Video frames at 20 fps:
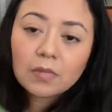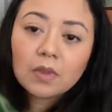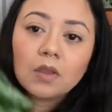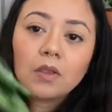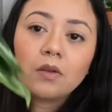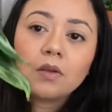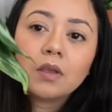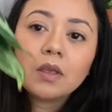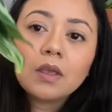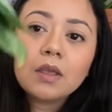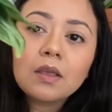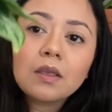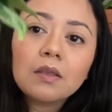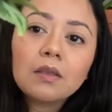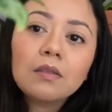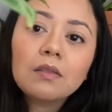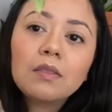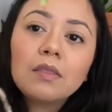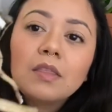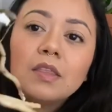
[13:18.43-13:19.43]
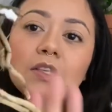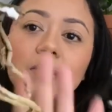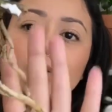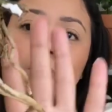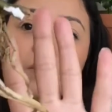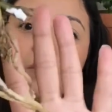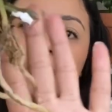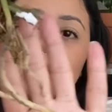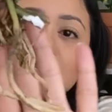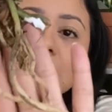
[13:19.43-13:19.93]
Okay, this
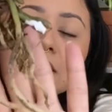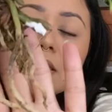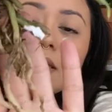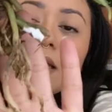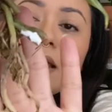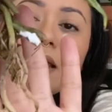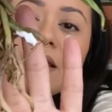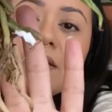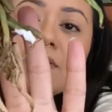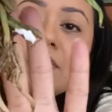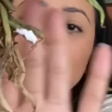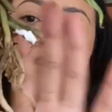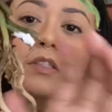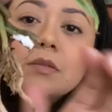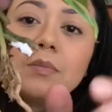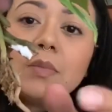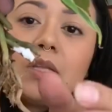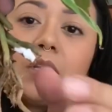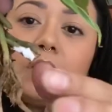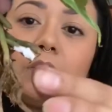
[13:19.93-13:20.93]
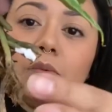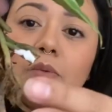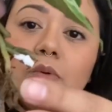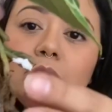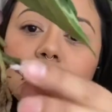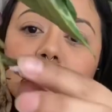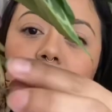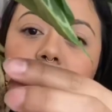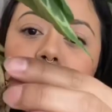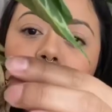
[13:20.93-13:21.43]
one doesn't have as many
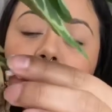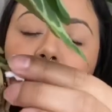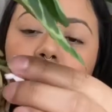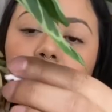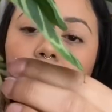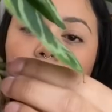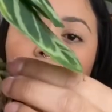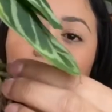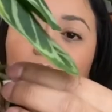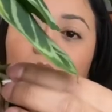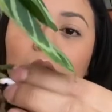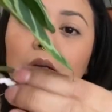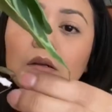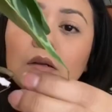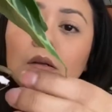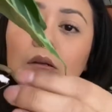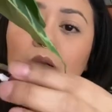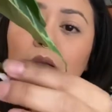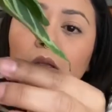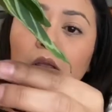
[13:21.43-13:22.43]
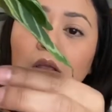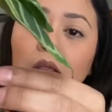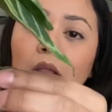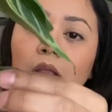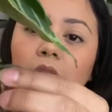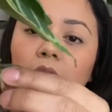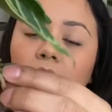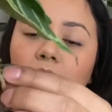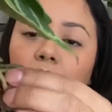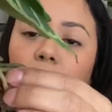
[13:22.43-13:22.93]
roots, but
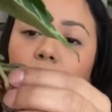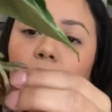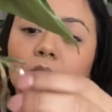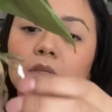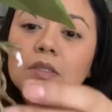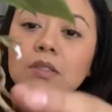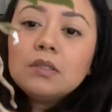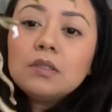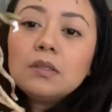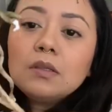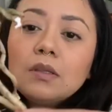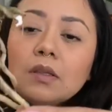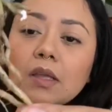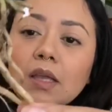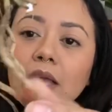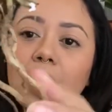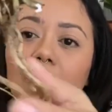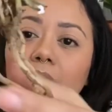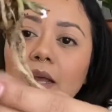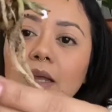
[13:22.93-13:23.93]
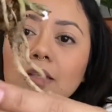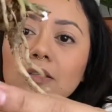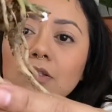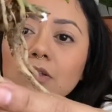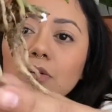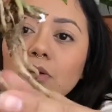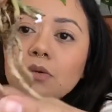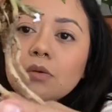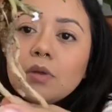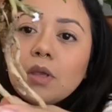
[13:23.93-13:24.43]
the ones it has
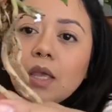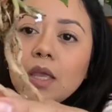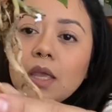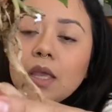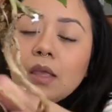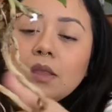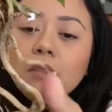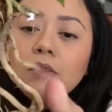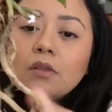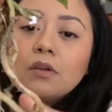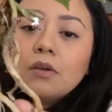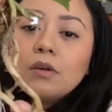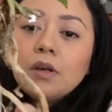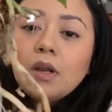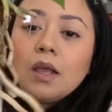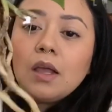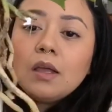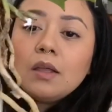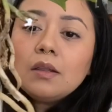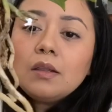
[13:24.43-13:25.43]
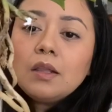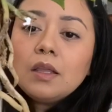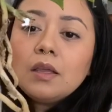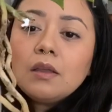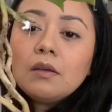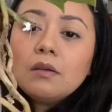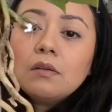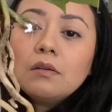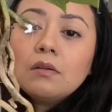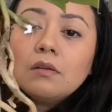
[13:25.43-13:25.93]
are okay. They're not like
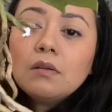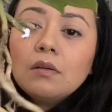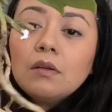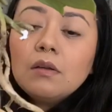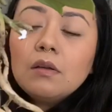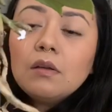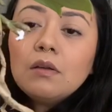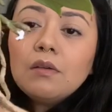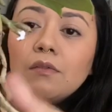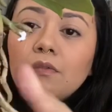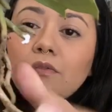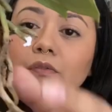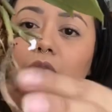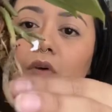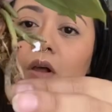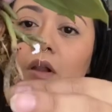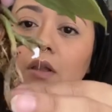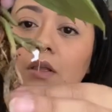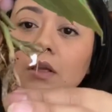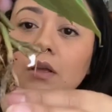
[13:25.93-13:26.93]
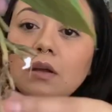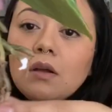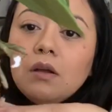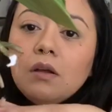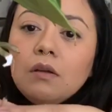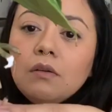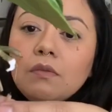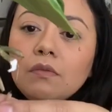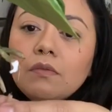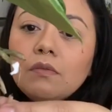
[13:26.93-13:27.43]
falling off.